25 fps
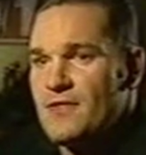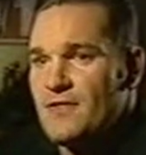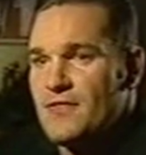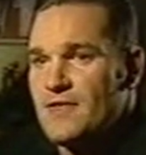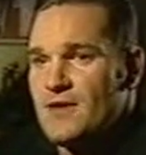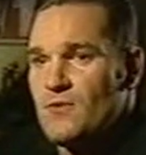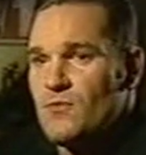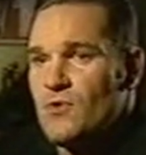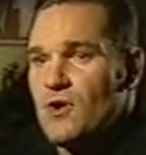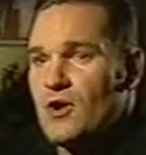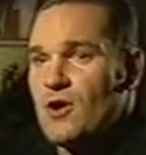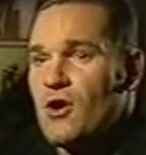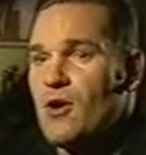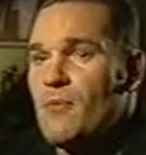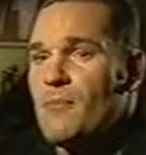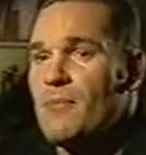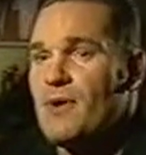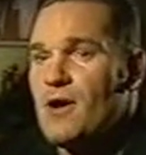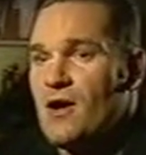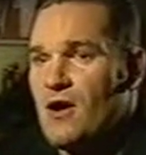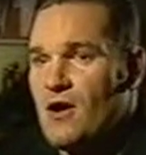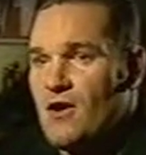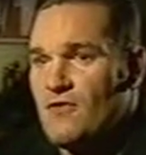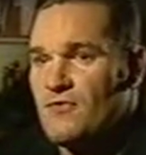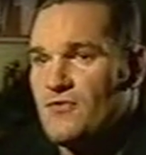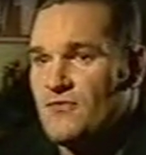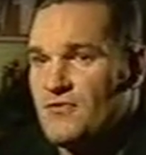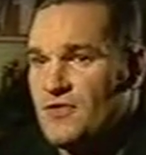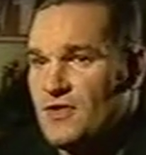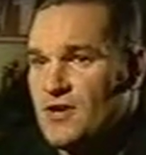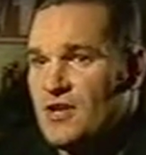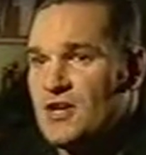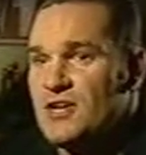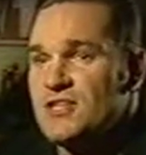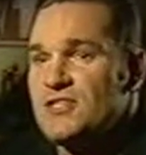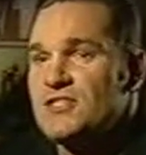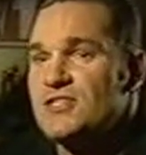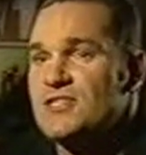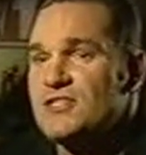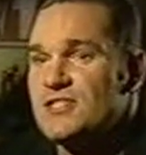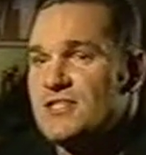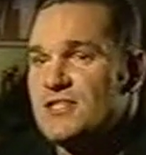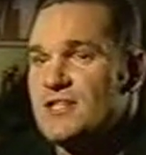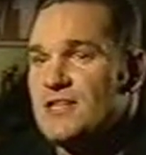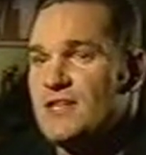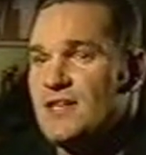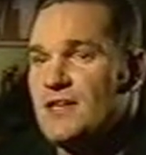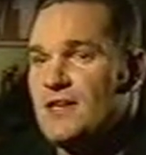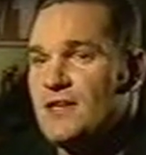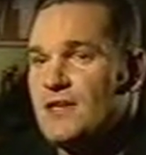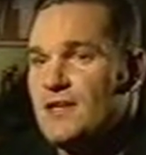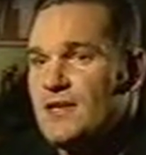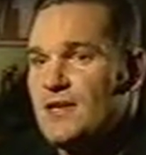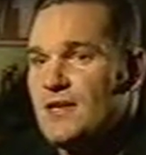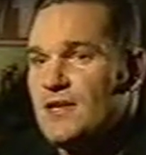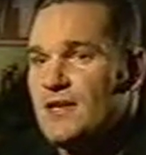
that they work on behalf of the licensee,